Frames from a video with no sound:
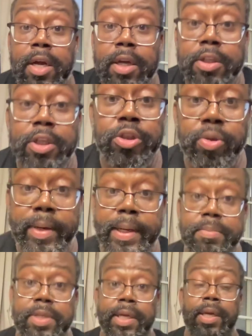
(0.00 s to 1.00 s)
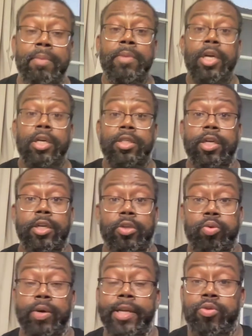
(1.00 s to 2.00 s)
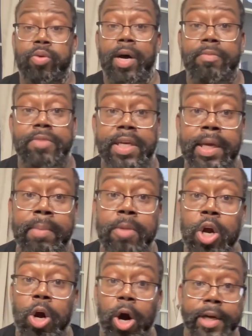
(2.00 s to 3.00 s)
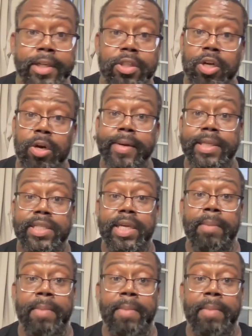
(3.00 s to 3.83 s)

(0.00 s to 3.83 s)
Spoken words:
the Dream Team to the 2012 team or this current team.